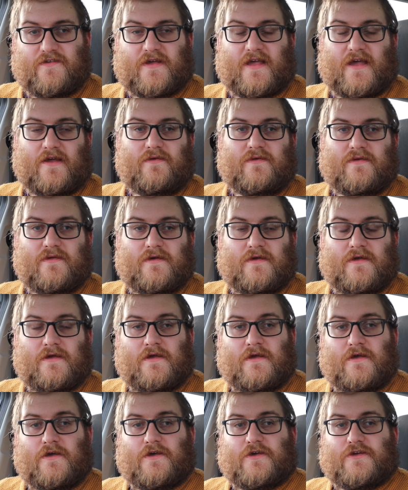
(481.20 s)
account.
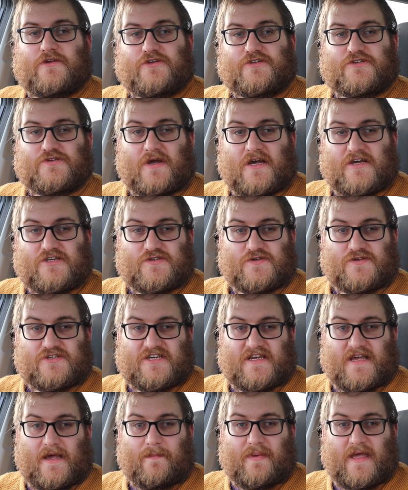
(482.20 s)
You
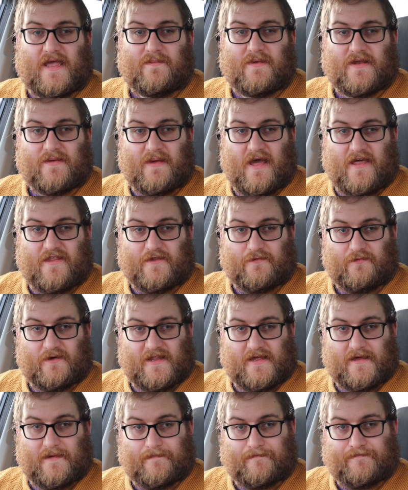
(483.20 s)
associate a payment method
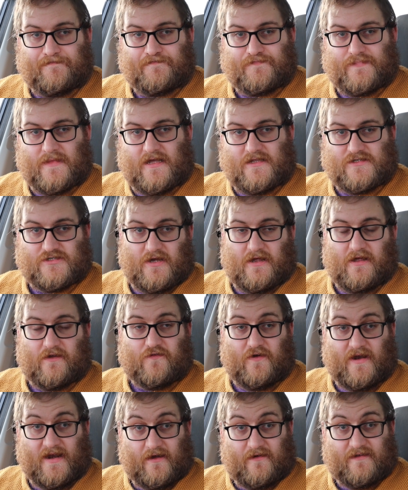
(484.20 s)
with it, so a
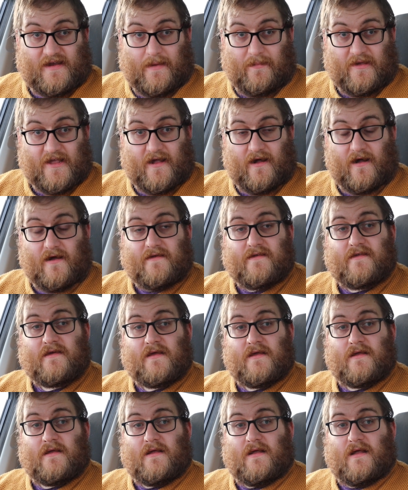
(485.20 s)
credit or debit card,
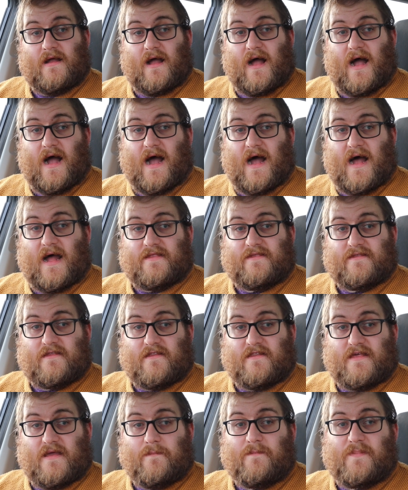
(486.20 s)
and
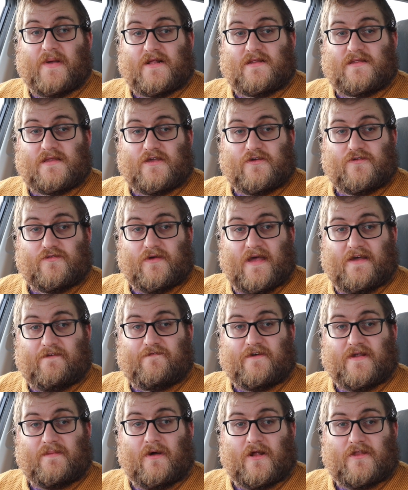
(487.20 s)
they bill you
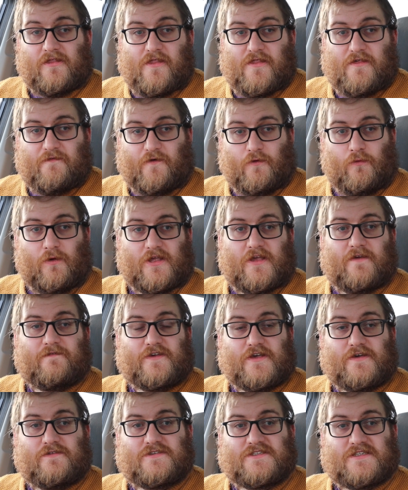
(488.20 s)
every month for what you've
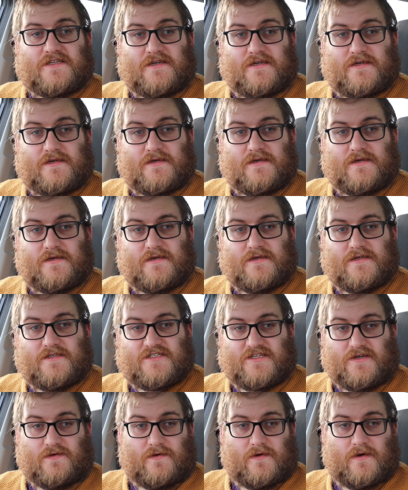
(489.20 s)
used.
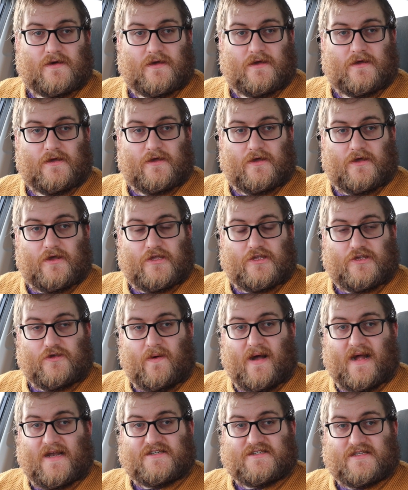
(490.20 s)
So
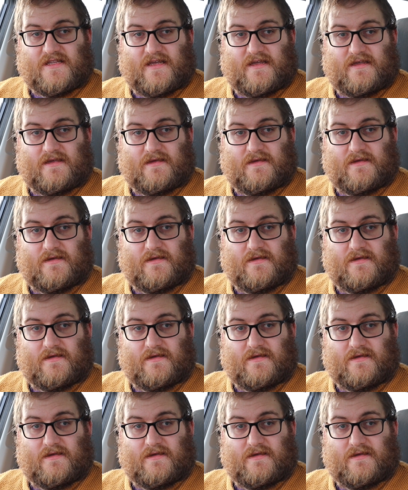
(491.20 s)
you actually,